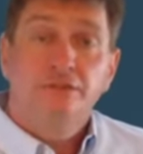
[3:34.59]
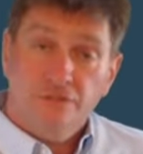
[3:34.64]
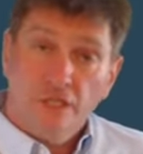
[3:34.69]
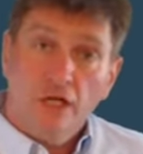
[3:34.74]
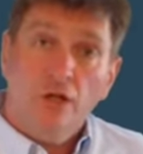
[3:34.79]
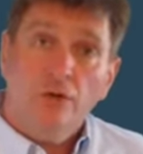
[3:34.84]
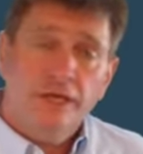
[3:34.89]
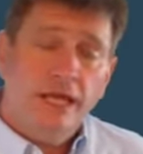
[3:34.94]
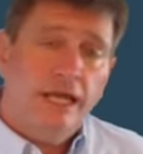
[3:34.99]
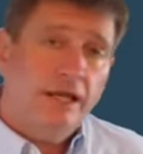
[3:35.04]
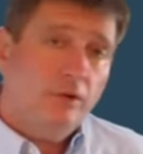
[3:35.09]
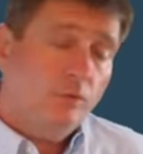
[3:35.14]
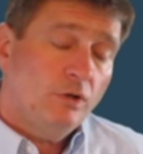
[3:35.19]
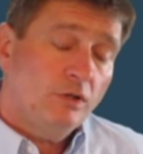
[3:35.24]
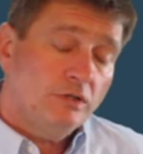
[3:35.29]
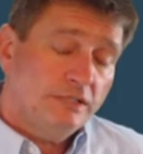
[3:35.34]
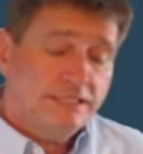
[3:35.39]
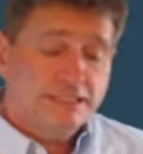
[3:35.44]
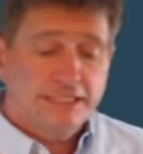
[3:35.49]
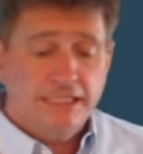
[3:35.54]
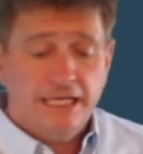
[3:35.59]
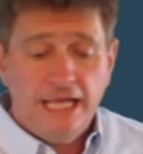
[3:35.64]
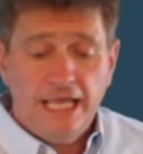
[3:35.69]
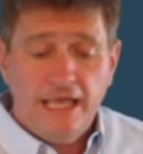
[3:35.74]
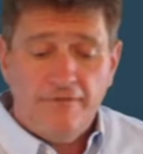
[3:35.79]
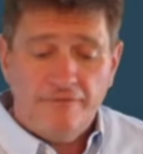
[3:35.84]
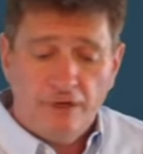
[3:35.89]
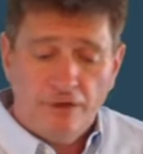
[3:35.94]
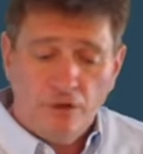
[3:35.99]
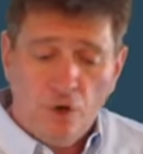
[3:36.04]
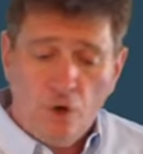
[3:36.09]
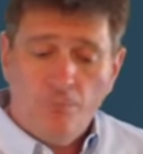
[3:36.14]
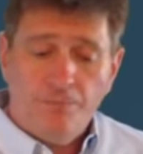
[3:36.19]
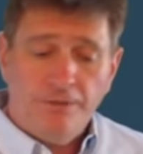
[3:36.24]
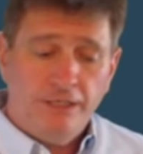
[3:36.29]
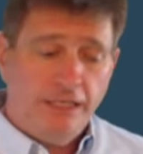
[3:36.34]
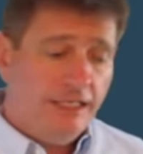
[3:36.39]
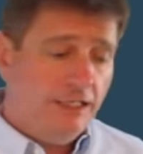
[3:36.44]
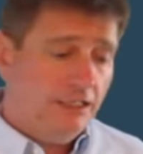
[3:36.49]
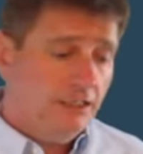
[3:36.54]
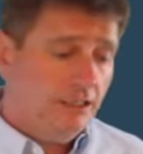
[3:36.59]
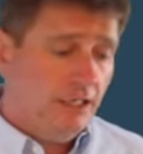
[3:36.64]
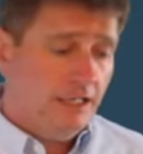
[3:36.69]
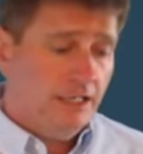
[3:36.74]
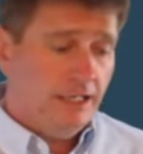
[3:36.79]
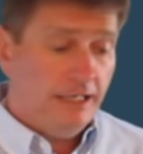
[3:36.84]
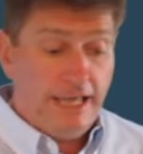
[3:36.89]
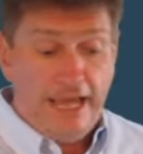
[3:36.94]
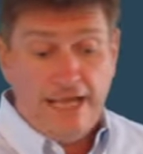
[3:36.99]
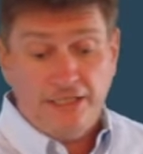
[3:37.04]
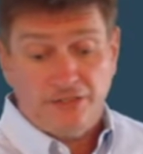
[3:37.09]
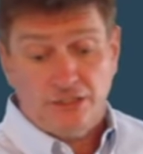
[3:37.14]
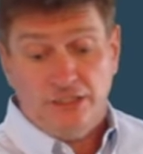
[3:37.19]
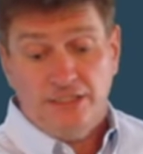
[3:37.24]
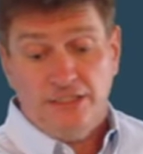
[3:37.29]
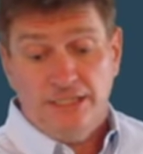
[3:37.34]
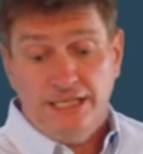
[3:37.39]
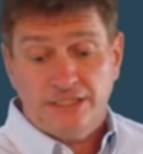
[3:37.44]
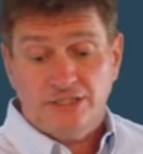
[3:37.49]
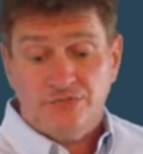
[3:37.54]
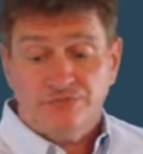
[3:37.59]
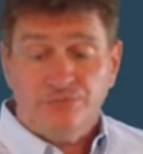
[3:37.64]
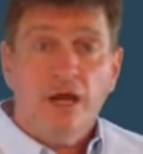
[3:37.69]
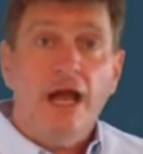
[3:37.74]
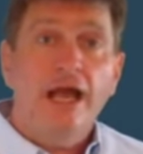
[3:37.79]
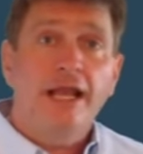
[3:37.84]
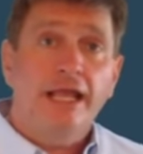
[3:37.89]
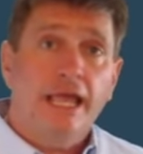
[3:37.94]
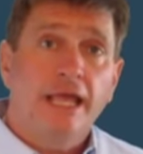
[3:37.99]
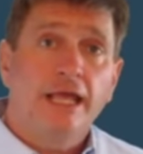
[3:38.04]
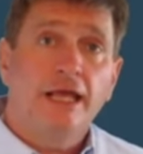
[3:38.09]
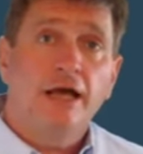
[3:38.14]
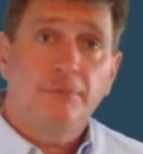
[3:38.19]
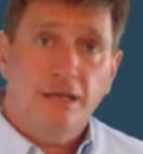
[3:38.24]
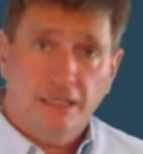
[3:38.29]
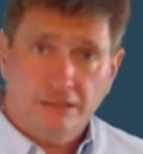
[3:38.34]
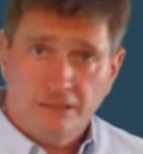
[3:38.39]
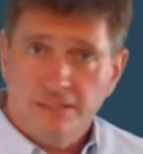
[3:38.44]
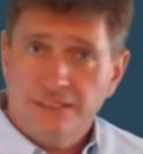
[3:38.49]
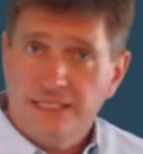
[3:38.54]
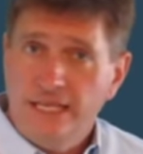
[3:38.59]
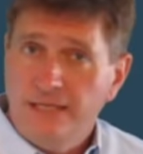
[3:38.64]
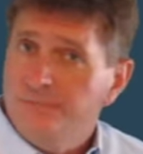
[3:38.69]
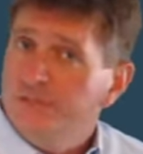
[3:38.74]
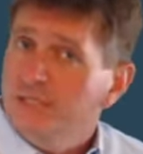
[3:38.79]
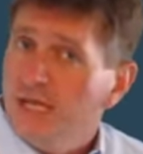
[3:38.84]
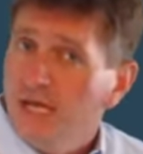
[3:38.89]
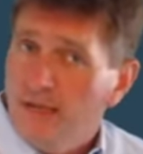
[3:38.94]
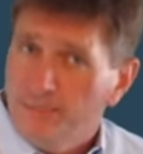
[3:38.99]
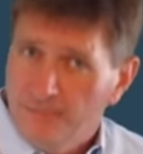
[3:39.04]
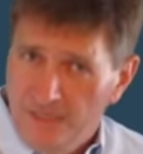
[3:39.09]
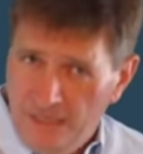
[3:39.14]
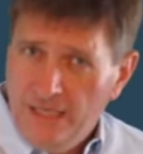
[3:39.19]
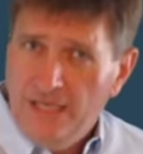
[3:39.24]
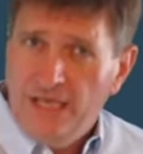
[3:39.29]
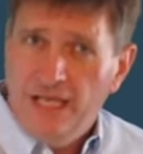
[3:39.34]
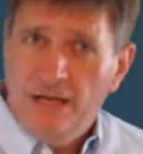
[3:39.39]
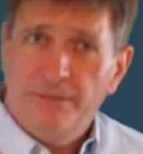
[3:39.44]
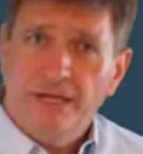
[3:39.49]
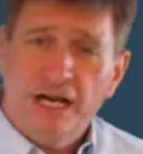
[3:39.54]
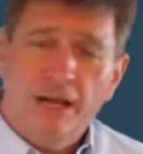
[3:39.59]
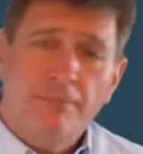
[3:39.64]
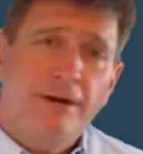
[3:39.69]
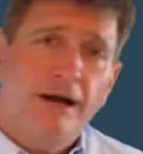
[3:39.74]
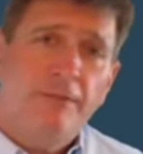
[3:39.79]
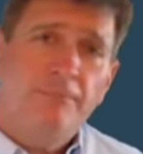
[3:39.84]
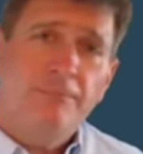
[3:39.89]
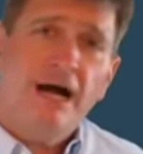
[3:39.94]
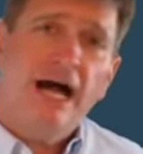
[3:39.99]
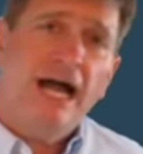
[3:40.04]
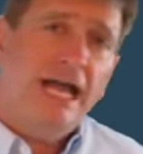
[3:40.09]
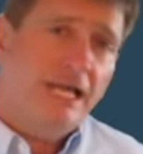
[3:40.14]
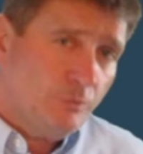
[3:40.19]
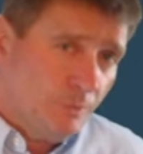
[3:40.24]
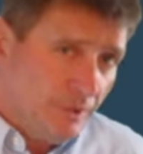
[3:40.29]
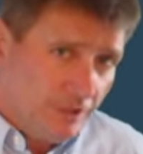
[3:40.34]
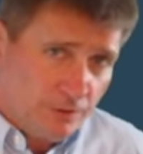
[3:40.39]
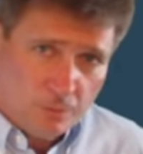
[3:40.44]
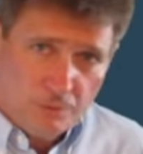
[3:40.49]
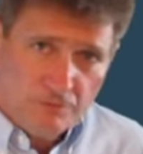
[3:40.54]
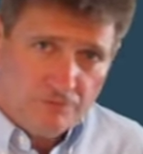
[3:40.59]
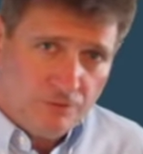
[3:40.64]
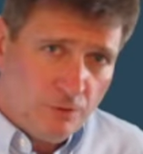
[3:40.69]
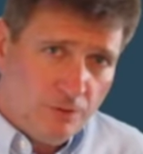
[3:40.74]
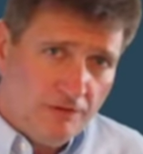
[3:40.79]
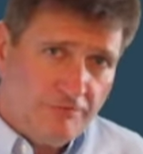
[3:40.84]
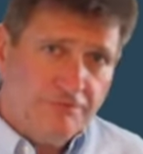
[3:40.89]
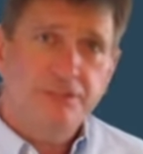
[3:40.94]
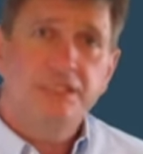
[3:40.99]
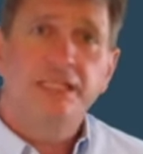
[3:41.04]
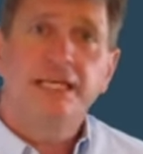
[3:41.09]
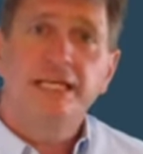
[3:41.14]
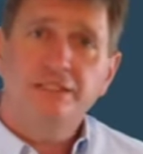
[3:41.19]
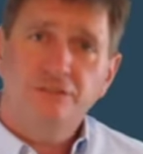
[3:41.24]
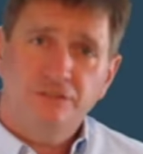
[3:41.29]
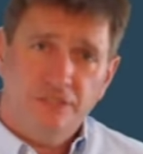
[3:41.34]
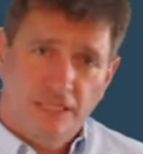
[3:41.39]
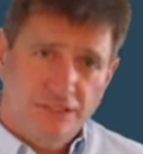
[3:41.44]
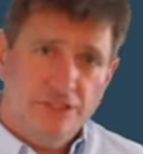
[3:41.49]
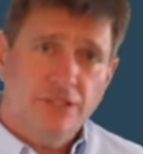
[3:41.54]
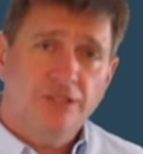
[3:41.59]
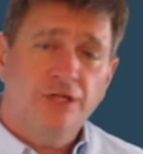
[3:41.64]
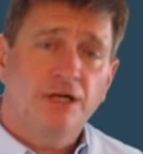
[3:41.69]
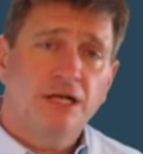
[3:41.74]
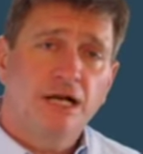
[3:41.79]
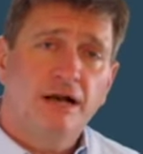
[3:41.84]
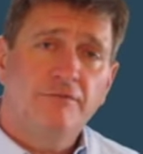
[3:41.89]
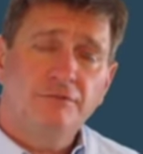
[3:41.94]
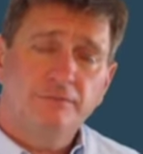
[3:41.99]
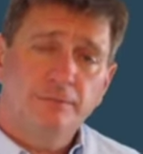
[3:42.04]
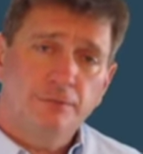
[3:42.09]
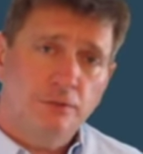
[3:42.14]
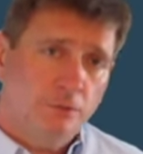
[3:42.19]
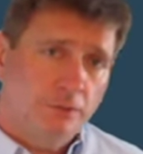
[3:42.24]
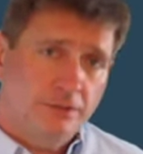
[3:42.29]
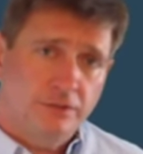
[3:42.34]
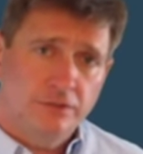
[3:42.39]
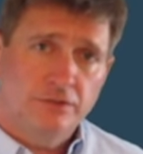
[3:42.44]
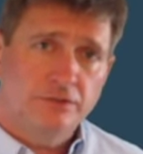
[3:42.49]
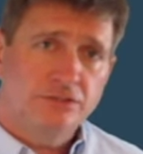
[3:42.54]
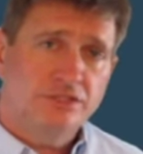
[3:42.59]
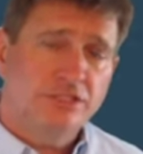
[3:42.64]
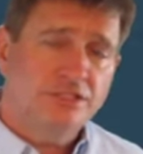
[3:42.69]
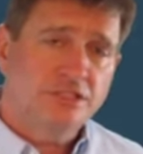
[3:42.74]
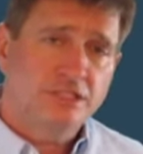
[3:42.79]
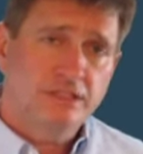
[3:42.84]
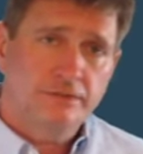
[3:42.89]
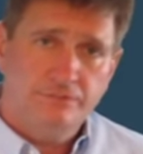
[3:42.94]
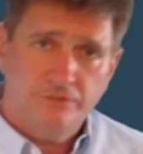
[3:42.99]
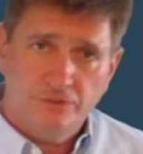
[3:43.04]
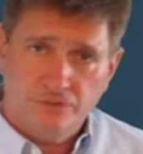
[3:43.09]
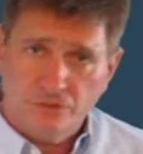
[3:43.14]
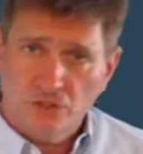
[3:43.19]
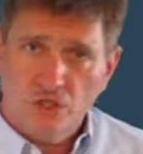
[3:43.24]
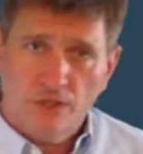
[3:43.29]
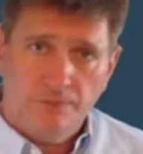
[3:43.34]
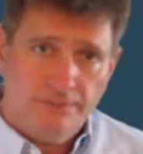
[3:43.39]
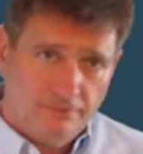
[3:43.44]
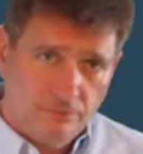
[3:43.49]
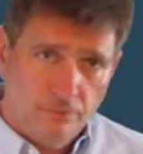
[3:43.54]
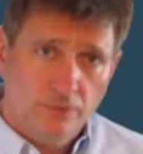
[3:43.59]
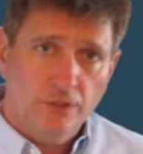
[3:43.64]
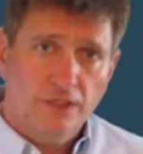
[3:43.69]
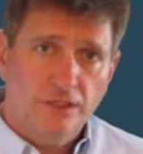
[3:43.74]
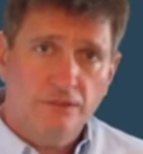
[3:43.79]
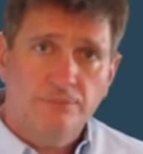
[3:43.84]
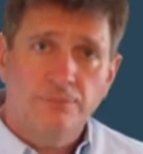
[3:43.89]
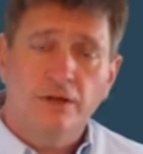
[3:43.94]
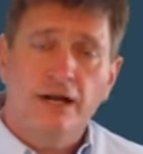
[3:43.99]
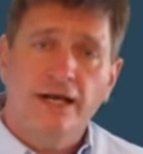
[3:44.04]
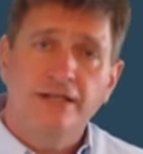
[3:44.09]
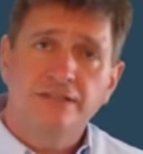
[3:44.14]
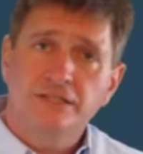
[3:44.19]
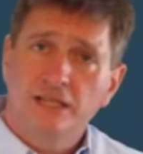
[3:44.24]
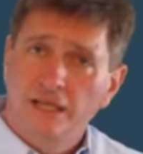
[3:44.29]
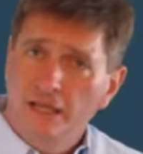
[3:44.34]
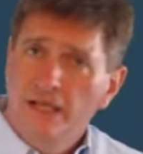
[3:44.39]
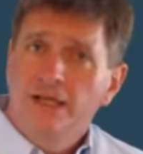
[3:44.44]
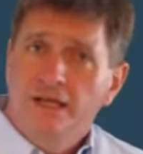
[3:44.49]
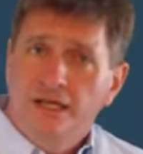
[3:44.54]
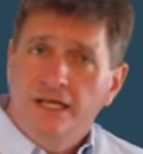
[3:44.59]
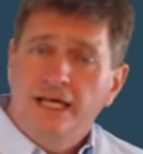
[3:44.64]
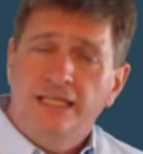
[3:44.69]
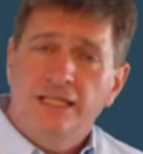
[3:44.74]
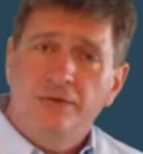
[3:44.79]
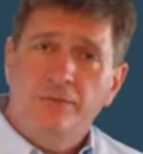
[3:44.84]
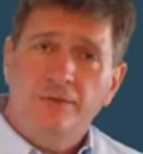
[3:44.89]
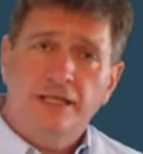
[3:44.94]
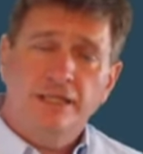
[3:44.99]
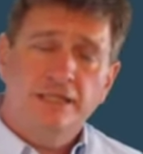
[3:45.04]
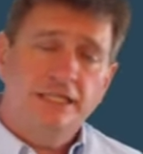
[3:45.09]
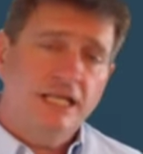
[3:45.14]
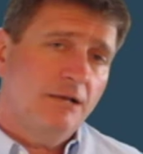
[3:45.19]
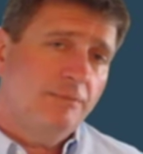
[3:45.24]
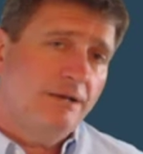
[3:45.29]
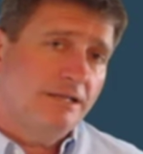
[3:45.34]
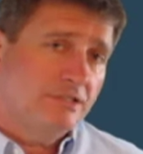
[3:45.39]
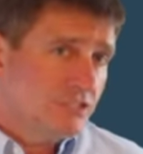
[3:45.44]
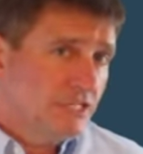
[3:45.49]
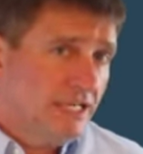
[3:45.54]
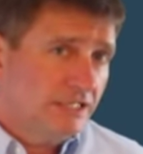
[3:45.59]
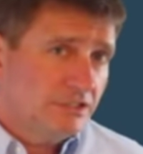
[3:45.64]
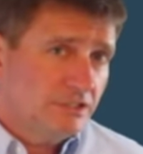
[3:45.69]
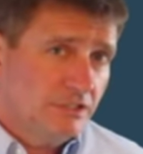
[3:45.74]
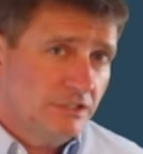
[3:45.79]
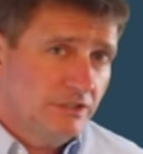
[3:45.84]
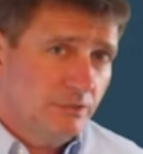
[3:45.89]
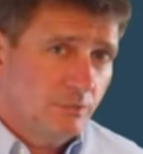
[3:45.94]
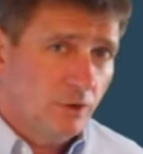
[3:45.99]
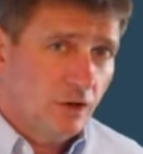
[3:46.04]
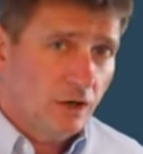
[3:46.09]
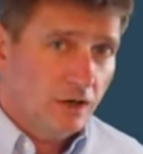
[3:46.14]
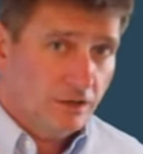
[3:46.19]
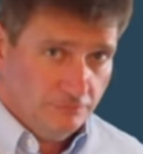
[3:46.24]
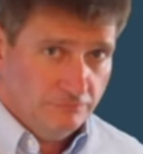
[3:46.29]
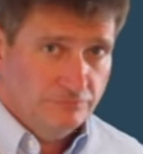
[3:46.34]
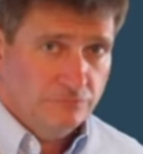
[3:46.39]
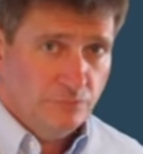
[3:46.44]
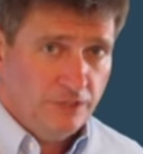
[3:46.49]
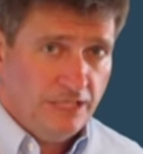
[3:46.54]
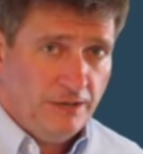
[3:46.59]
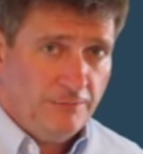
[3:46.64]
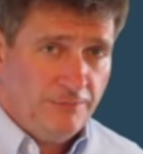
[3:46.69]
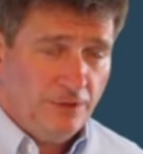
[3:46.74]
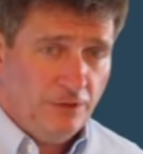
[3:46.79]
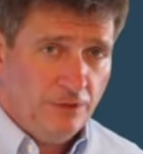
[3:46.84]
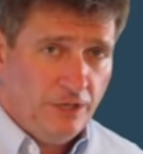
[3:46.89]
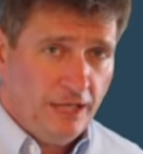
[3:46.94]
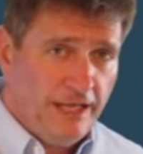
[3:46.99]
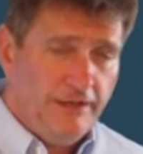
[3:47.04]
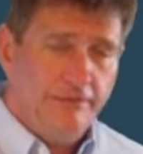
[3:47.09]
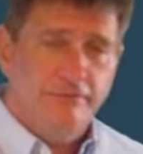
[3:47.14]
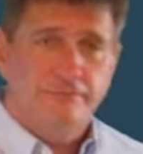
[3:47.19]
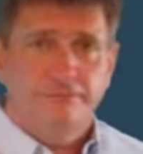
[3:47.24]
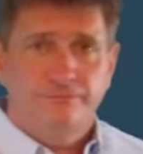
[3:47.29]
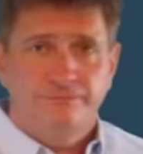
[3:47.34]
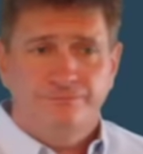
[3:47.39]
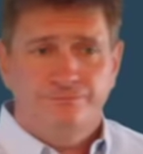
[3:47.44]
So, okay, well, listen, I have an opening actually next Friday about the same time. How about I pop by and we can review everything until you're comfortable with your system, the scope of work, and the price, and then we can think about scheduling the work. Would that be okay?